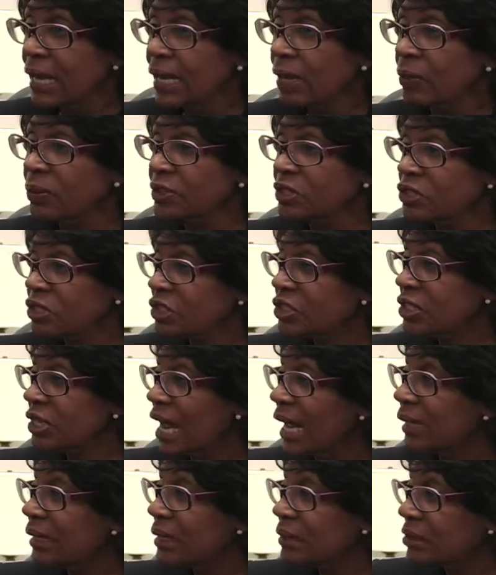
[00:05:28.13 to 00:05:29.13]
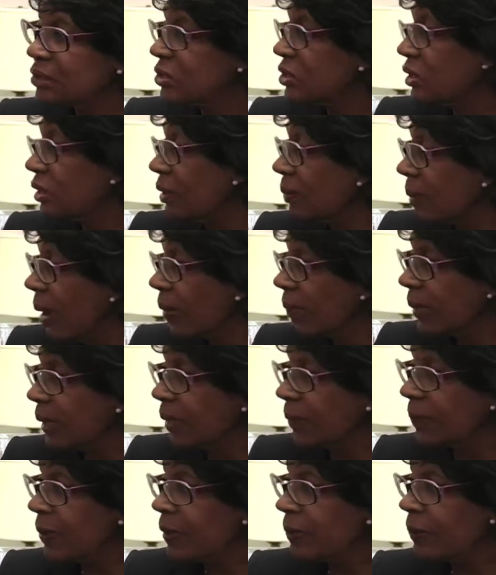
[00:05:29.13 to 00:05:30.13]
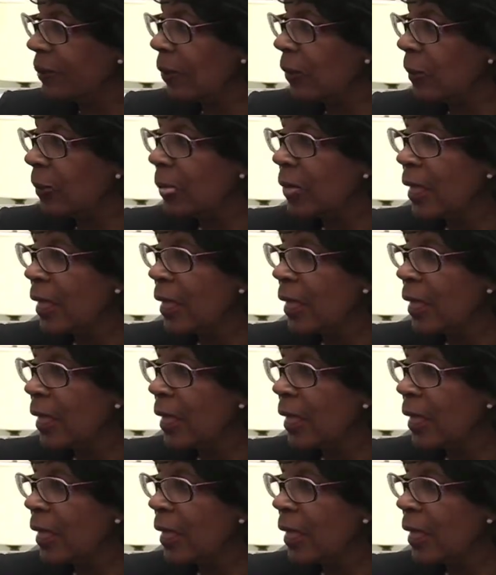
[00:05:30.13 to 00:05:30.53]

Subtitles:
It was just not understood by many people.